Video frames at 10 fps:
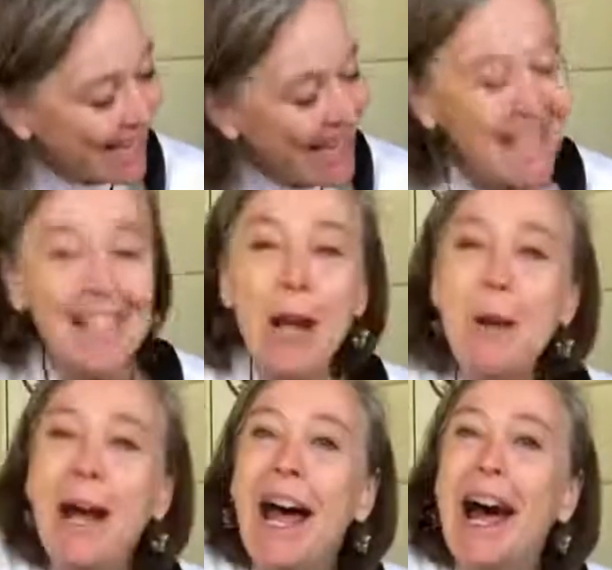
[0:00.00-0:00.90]
And
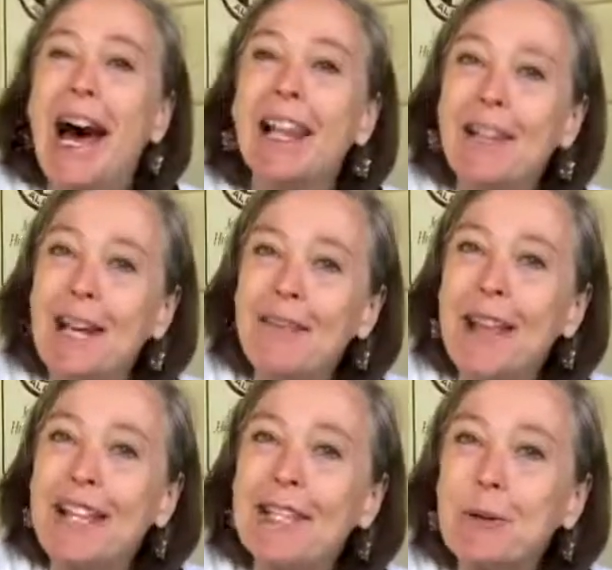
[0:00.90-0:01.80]
so I loved
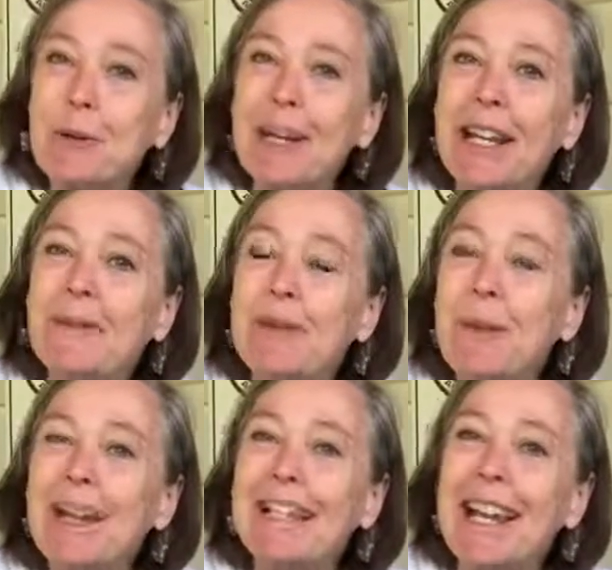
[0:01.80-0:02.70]
that story, and a few
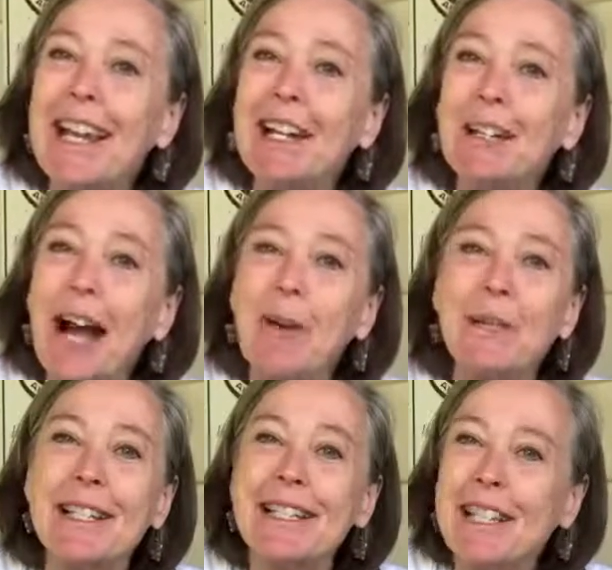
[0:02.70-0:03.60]
weeks later, I
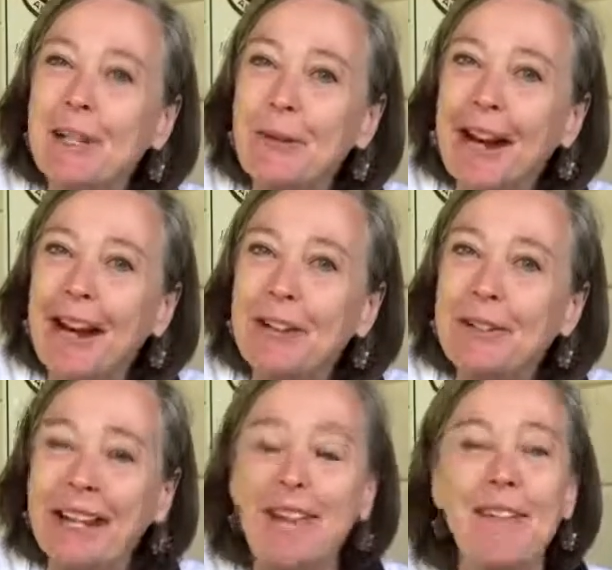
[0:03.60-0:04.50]
was sitting around
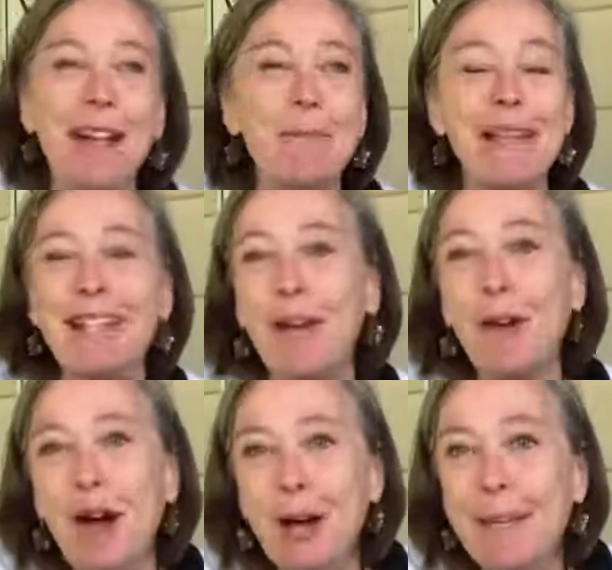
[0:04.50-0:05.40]
and I found myself
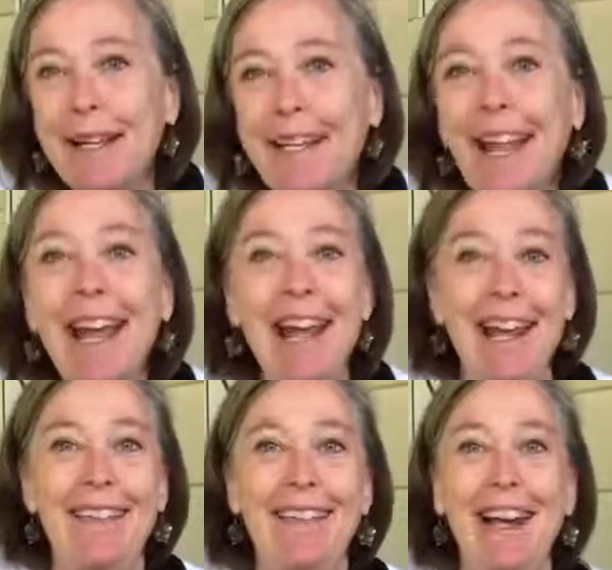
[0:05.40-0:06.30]
humming,
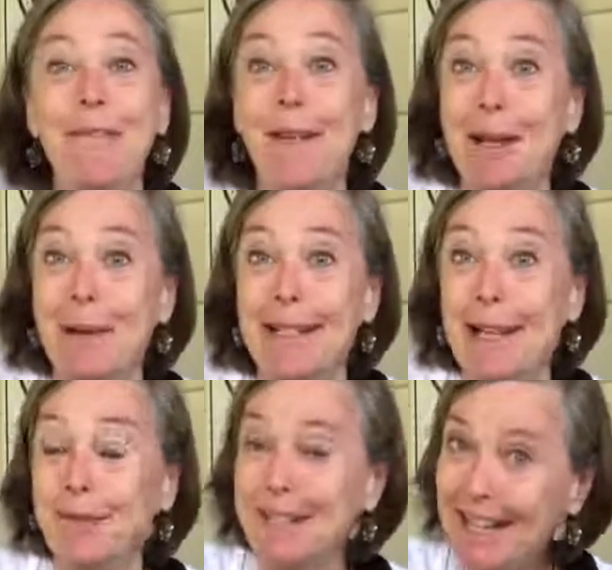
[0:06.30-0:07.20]
and then I found
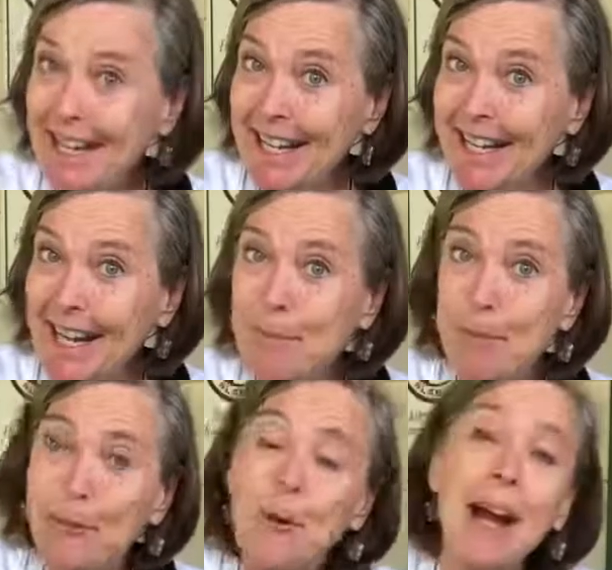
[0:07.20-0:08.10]
myself singing, and
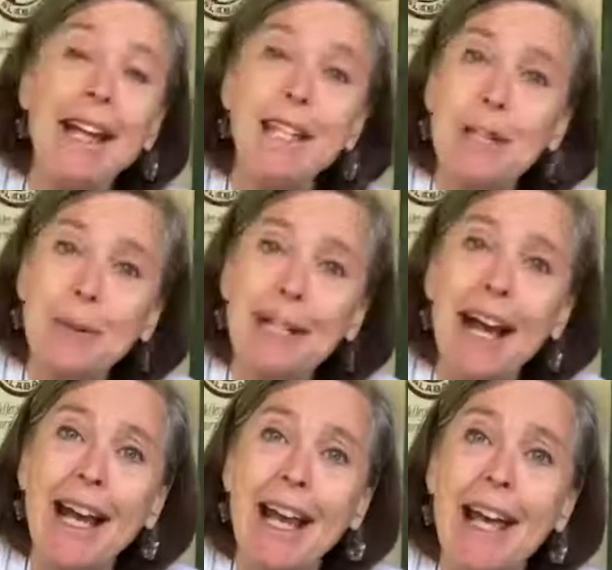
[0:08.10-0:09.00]
before I knew it,
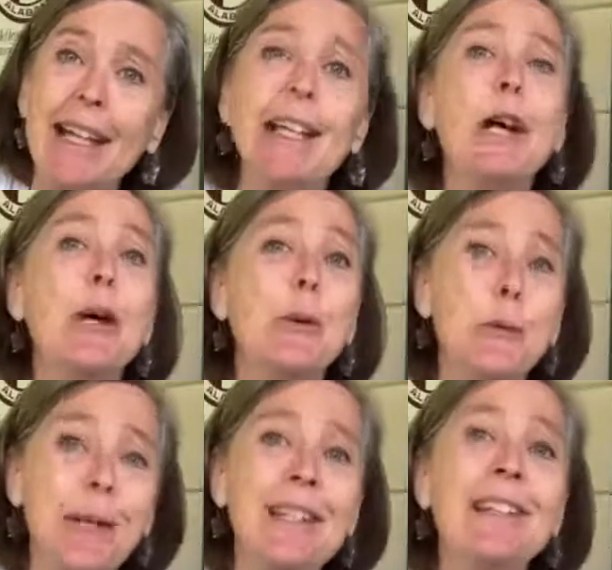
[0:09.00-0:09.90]
I had
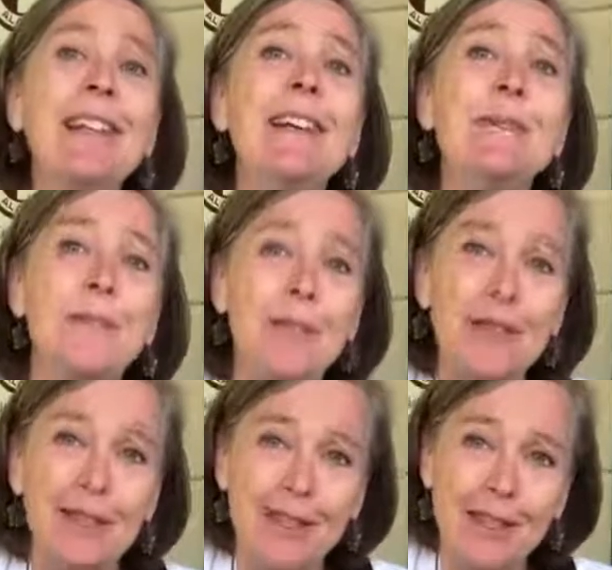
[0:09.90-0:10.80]
written
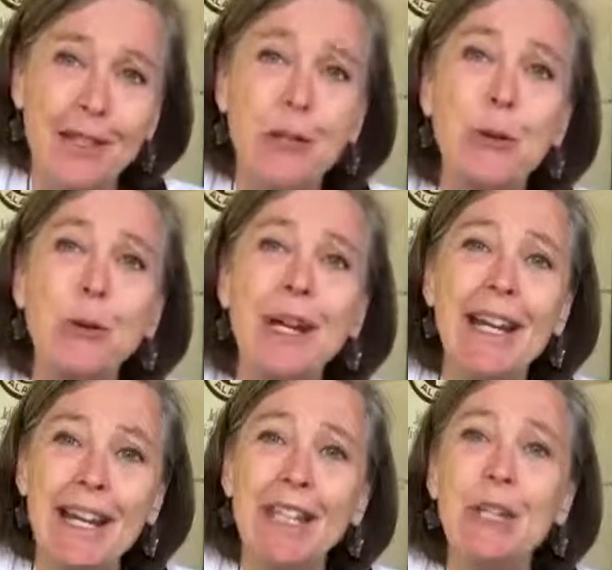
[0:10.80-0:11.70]
the
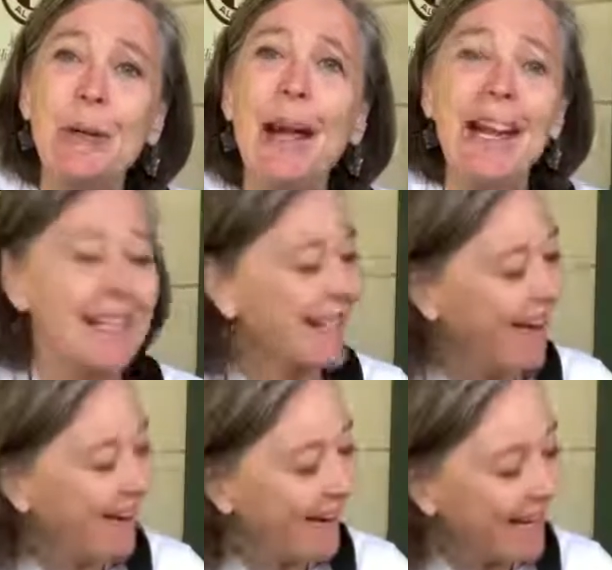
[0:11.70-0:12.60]
story into a
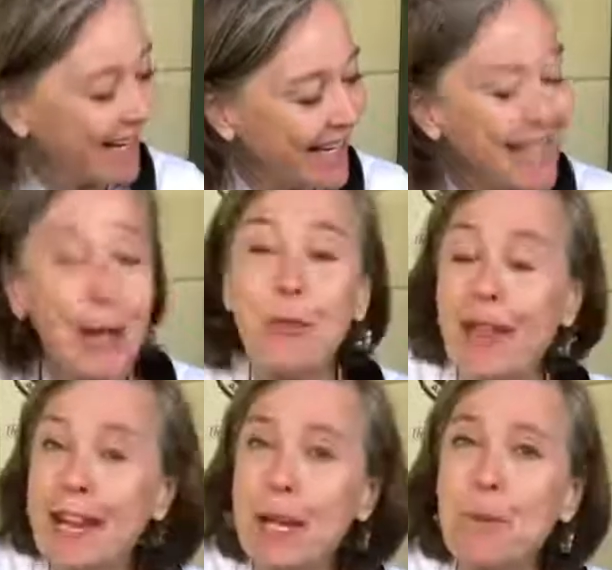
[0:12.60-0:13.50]
song. And so
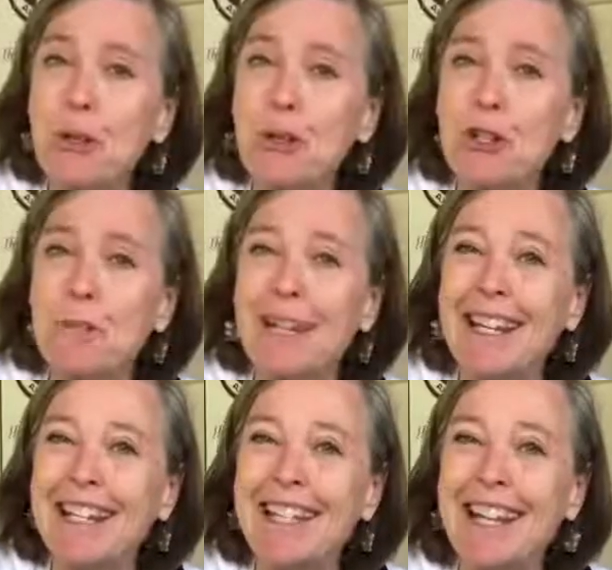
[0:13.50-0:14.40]
thank you, Patricia
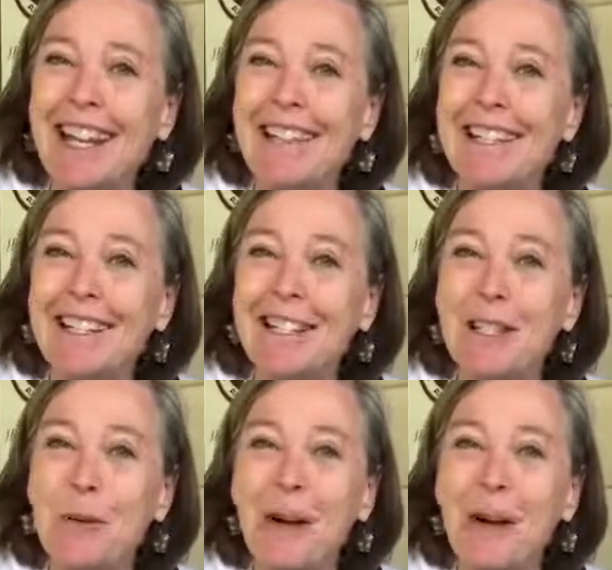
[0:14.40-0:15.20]
McKissack, and this is the